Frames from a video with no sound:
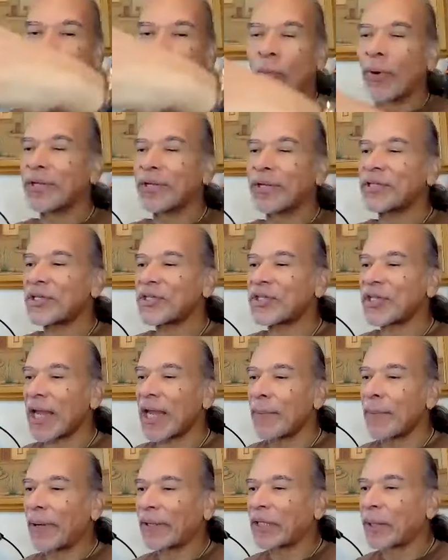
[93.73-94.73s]
What does it
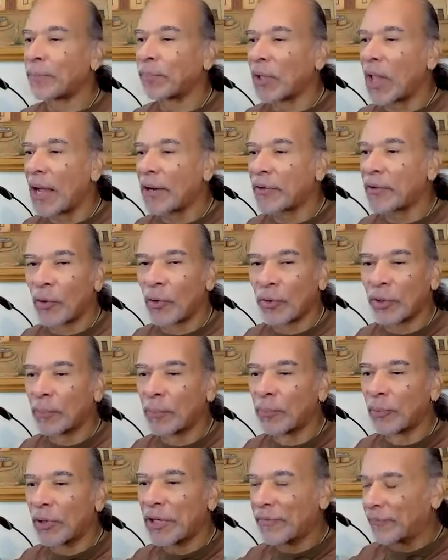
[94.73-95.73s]
say about the Blanco,
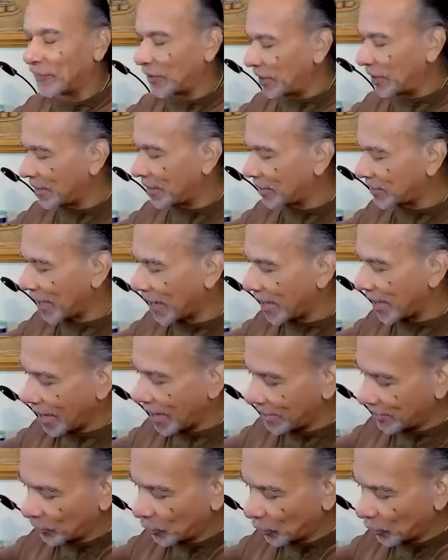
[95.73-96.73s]
real briefly? Because
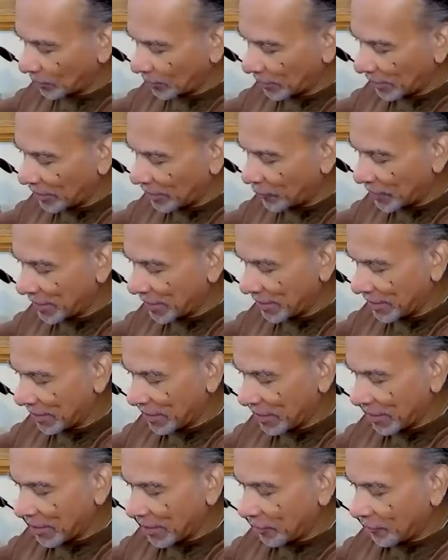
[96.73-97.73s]
I normally
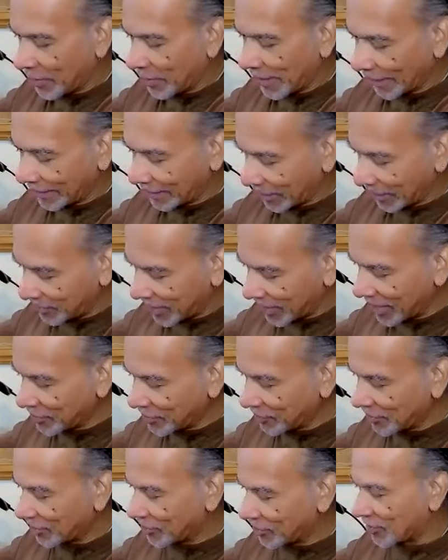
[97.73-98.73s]
we like to
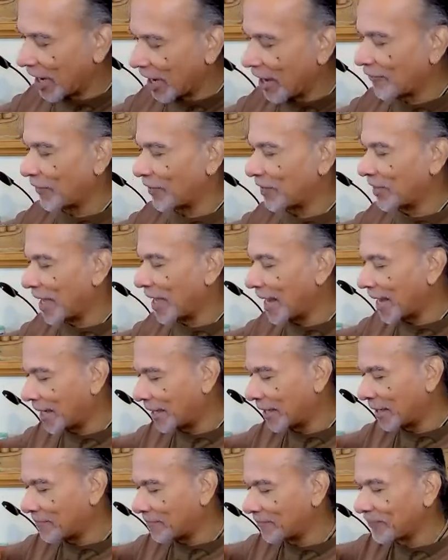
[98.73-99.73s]
taste the stuff and
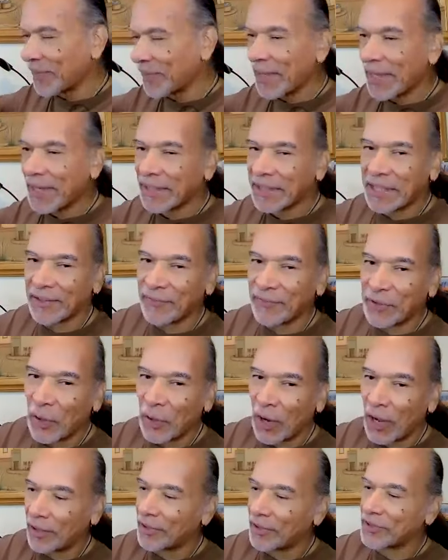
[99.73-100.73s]
then give you
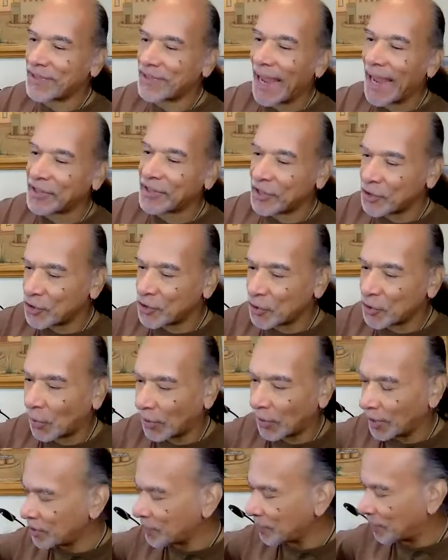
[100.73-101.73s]
all the stats and
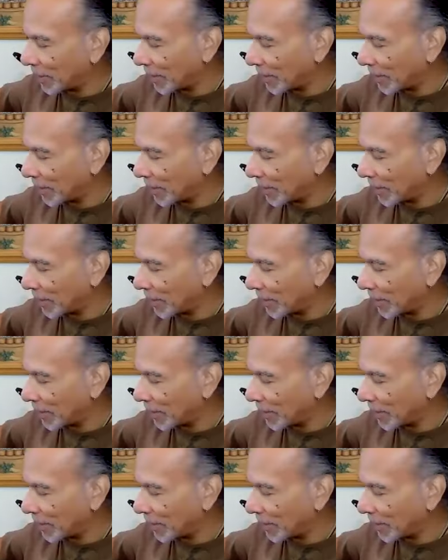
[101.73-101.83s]
stories.